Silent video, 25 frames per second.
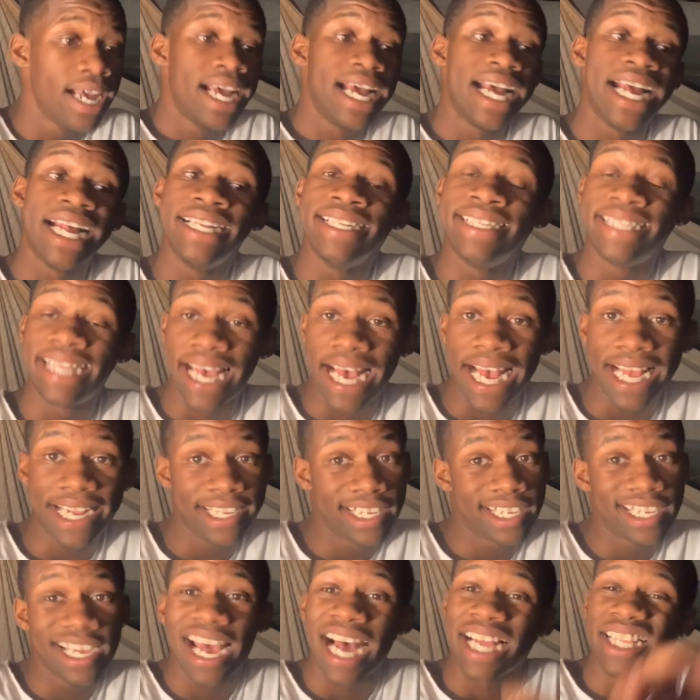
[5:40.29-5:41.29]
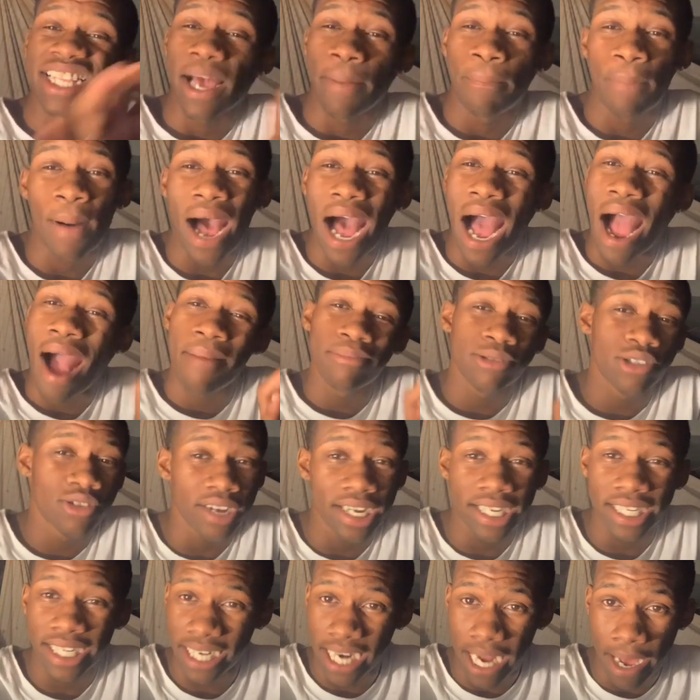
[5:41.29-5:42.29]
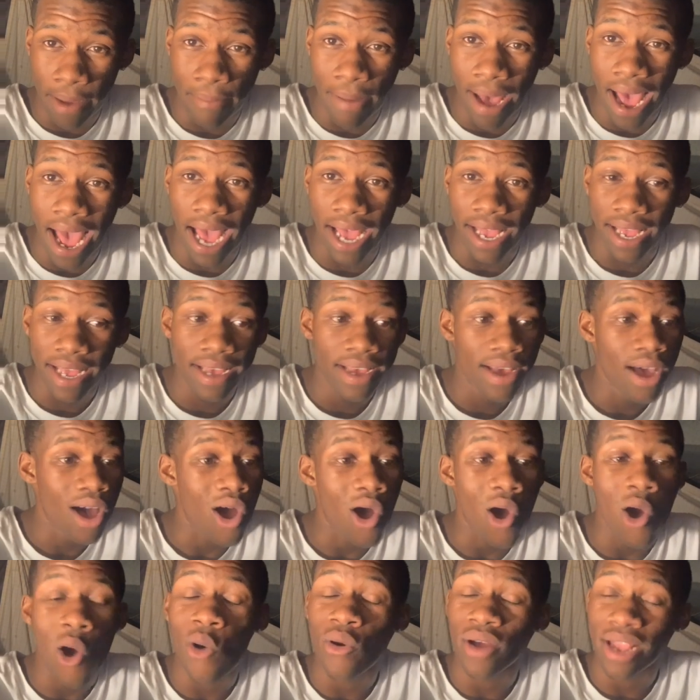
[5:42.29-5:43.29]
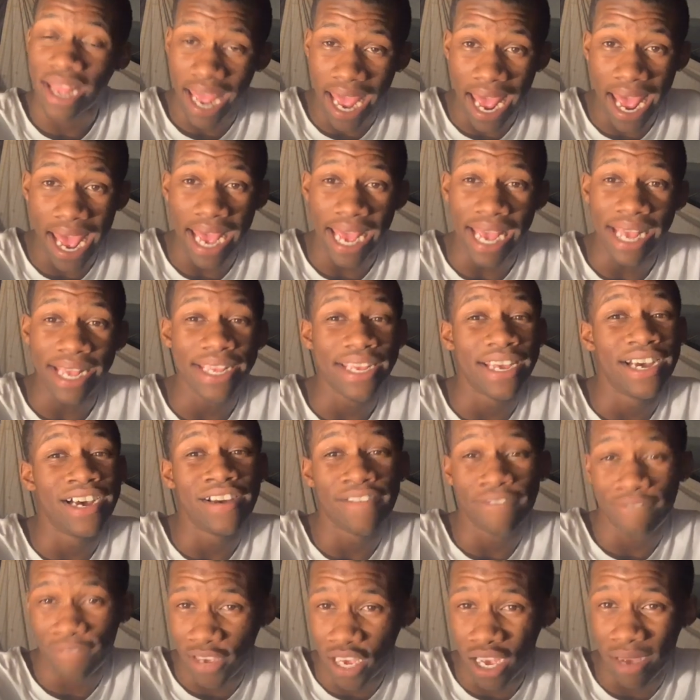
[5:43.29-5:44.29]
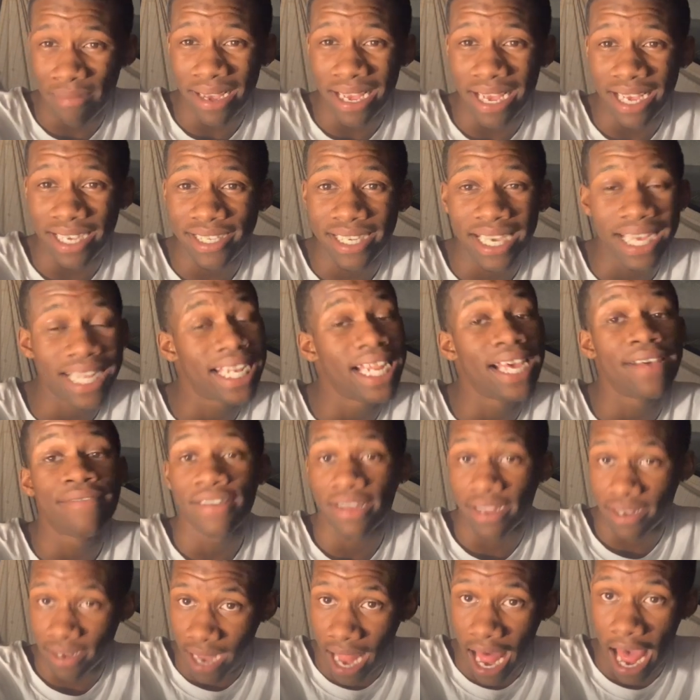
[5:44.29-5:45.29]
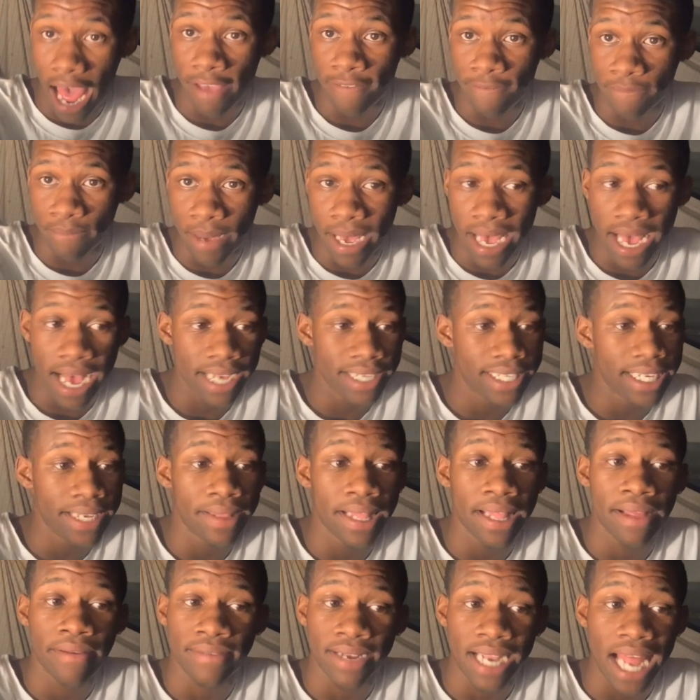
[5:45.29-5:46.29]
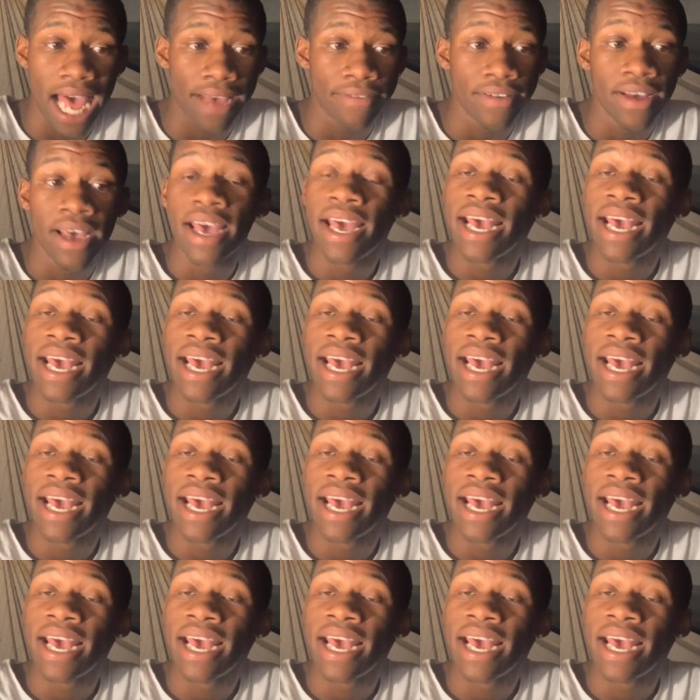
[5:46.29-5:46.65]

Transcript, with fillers: And then you got the palm trees in her back. Okay, you feel me? She living life, man. She living life.